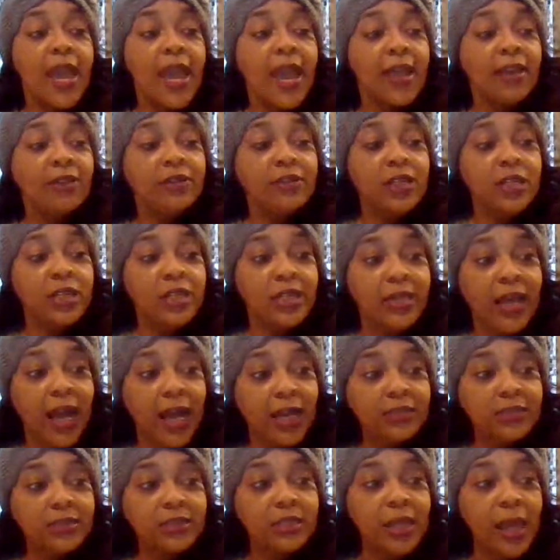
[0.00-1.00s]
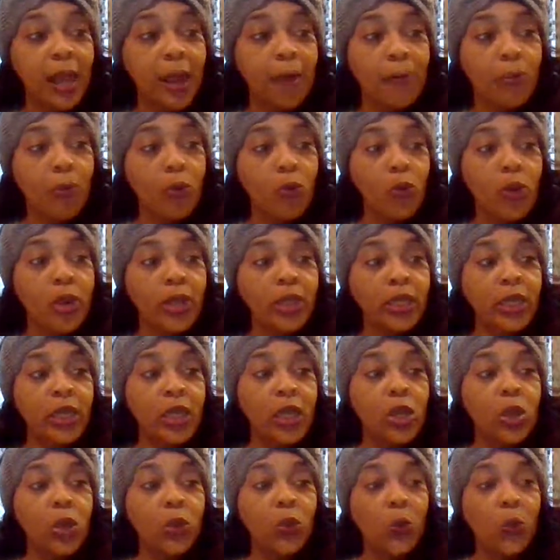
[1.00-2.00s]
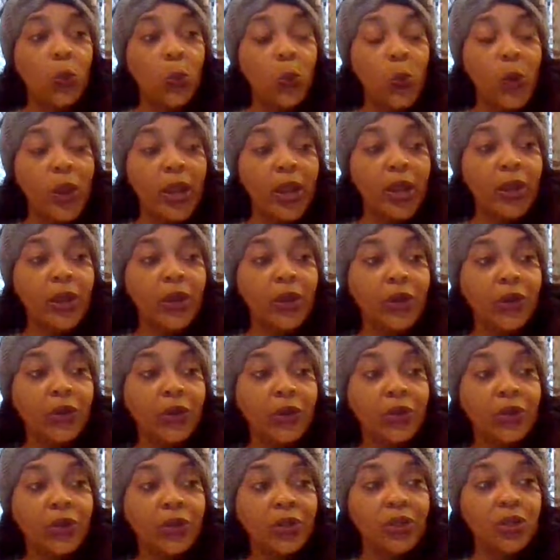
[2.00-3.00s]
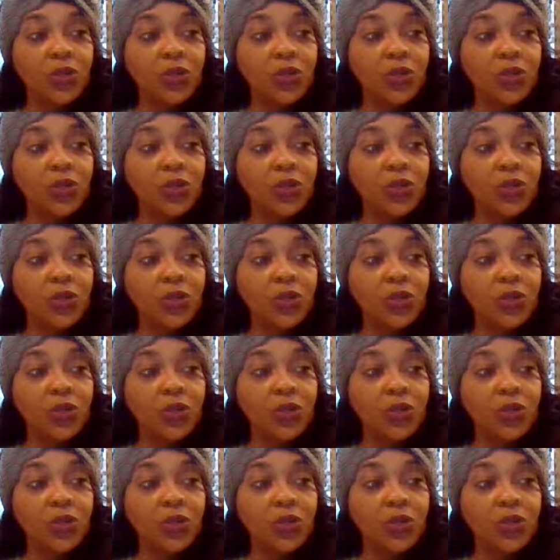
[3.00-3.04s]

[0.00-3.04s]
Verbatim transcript: And then it got to that point where